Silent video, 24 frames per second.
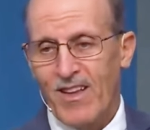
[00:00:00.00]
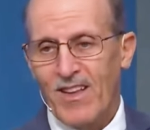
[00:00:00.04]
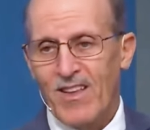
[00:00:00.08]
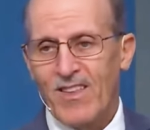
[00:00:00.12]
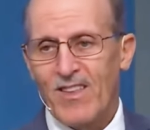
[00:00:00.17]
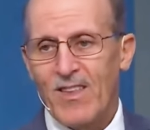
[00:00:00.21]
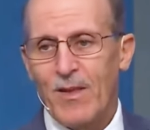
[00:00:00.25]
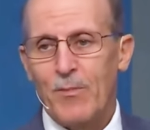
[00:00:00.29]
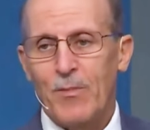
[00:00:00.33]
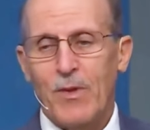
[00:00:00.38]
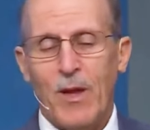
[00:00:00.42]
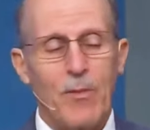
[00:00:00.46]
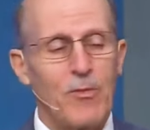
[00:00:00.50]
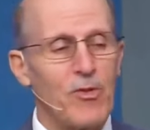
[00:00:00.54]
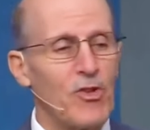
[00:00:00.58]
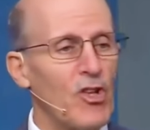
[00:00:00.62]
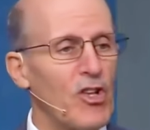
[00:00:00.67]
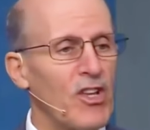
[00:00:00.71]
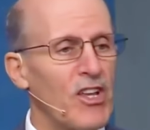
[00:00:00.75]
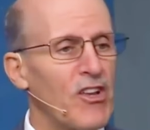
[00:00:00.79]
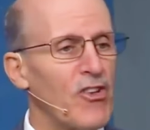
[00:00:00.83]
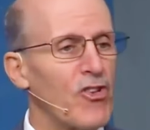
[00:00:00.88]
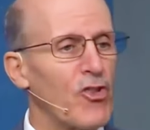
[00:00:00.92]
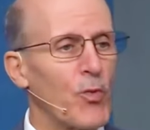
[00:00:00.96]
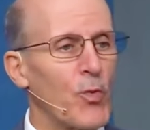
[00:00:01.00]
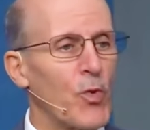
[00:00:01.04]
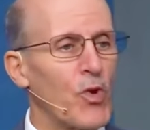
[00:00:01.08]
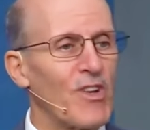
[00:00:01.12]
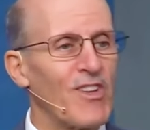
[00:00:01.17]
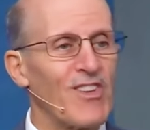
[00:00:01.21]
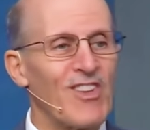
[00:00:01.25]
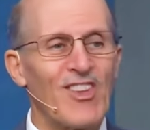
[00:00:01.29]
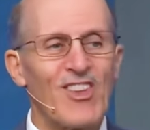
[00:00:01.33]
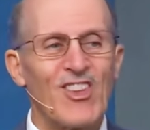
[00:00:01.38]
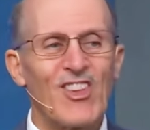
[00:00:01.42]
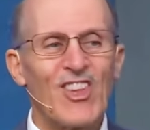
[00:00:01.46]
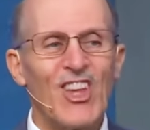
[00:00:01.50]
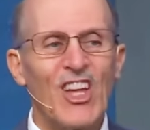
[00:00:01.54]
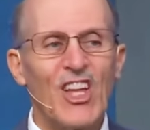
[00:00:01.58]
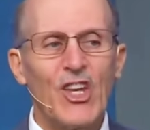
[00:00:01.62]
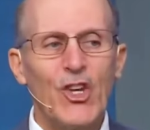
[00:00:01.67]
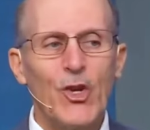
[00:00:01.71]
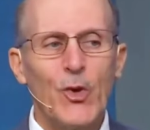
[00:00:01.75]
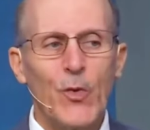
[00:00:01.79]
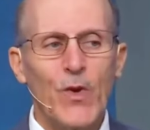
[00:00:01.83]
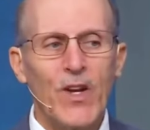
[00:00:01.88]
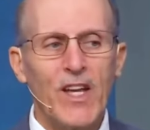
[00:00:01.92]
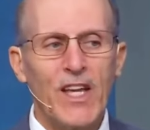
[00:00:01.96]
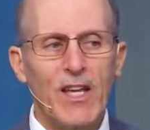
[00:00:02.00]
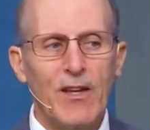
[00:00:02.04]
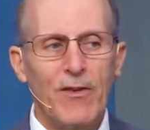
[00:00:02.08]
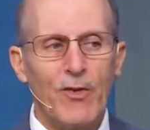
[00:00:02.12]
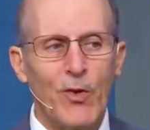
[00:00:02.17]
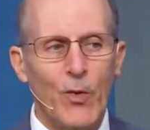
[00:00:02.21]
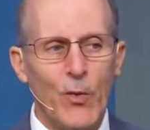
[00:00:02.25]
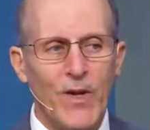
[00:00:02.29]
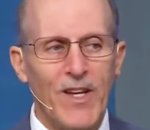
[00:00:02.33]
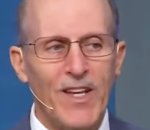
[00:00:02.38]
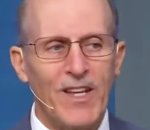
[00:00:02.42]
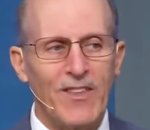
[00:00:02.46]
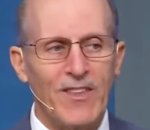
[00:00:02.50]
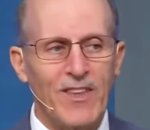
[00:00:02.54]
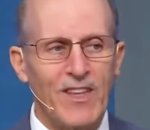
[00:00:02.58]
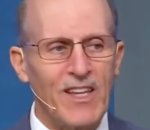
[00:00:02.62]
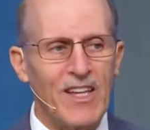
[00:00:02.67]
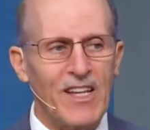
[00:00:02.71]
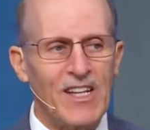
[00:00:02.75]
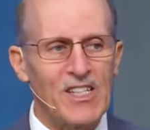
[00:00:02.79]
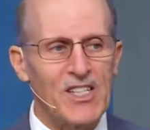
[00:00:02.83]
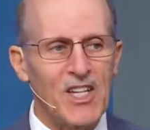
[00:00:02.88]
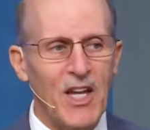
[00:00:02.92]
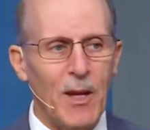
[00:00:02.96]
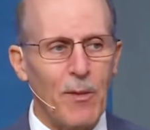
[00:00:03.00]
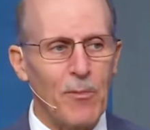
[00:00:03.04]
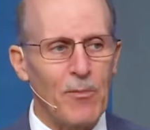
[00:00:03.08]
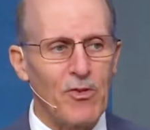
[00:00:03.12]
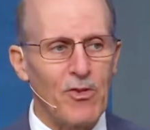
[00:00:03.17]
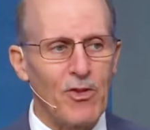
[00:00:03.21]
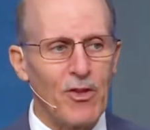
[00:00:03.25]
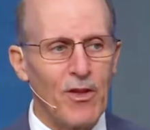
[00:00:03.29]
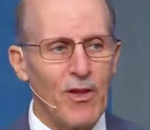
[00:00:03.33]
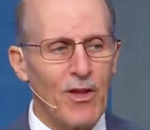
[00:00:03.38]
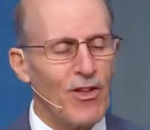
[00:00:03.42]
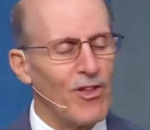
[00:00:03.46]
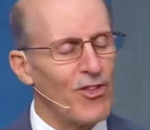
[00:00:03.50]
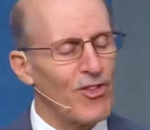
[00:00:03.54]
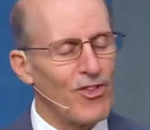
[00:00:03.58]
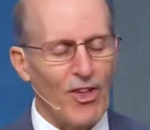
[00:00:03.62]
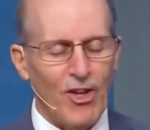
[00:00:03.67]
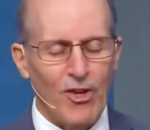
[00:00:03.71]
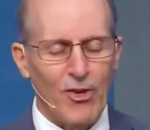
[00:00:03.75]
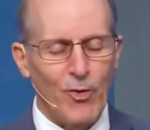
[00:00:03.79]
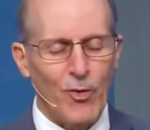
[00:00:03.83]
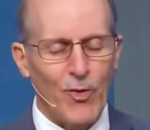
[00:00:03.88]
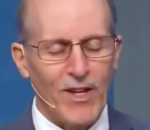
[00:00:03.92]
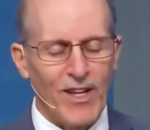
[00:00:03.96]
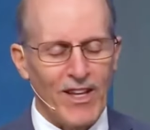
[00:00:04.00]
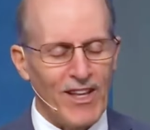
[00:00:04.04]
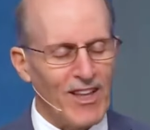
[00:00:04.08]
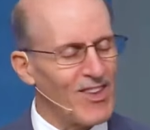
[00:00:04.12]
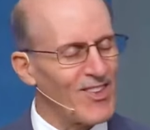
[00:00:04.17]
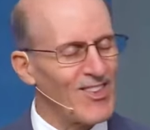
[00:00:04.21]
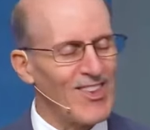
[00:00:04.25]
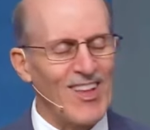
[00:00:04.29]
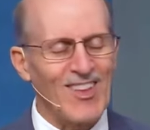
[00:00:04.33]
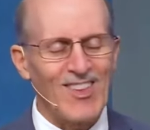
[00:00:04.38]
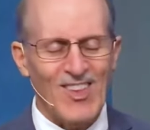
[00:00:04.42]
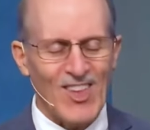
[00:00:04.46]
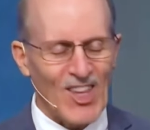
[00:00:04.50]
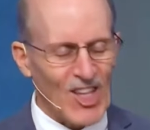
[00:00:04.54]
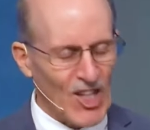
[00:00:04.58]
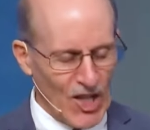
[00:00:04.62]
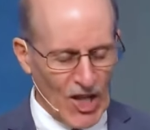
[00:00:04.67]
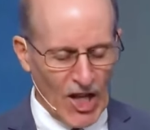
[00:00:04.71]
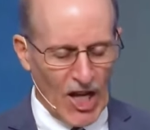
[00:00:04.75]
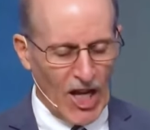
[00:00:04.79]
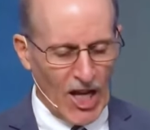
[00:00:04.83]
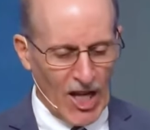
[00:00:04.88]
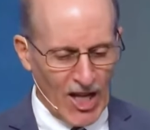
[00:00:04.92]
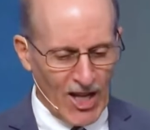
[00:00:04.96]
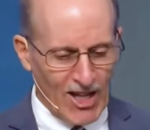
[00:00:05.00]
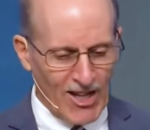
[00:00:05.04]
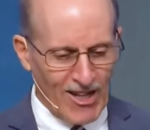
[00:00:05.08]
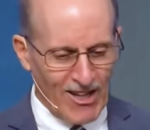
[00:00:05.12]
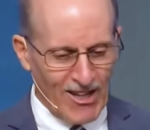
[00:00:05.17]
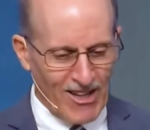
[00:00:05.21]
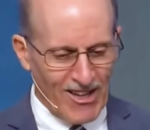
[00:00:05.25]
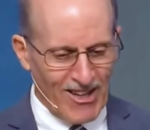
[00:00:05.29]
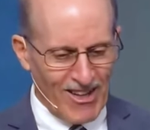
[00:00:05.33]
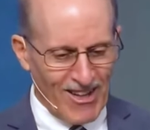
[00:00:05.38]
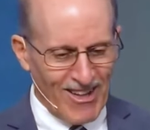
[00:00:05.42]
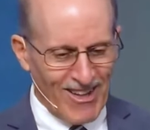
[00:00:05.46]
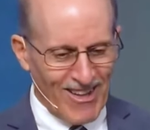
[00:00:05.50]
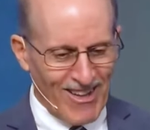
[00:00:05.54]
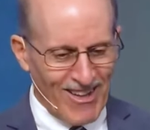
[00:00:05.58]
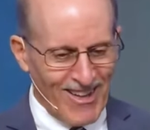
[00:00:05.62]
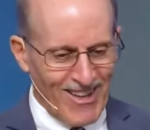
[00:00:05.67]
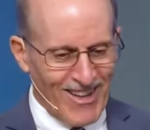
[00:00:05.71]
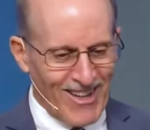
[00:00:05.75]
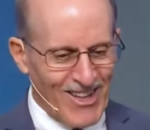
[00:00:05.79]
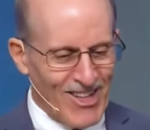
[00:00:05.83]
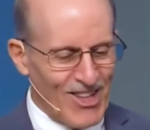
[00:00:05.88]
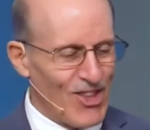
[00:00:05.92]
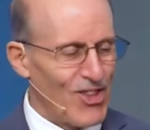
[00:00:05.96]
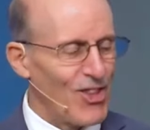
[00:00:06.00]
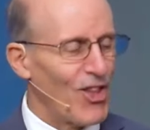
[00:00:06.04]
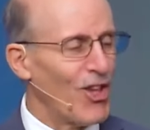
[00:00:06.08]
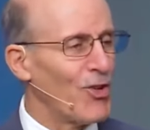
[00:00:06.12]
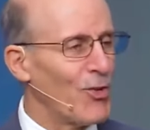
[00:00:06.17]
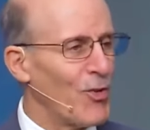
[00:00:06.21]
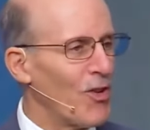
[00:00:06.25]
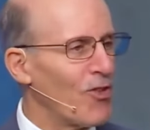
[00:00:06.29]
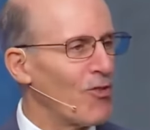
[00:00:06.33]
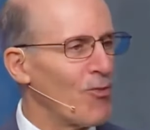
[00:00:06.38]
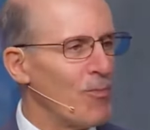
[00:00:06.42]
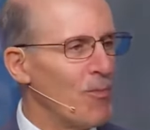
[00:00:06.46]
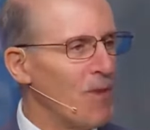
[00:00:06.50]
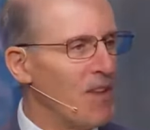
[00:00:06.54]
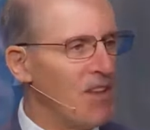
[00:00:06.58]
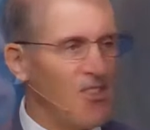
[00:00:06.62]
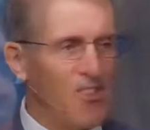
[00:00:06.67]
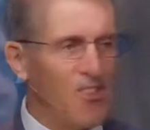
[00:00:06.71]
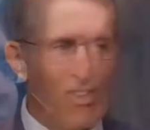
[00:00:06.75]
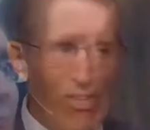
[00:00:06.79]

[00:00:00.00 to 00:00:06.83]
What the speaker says: Sometimes you'll hear the word sundry. If you're reading the King James, sundry is not Sunday. Sundry means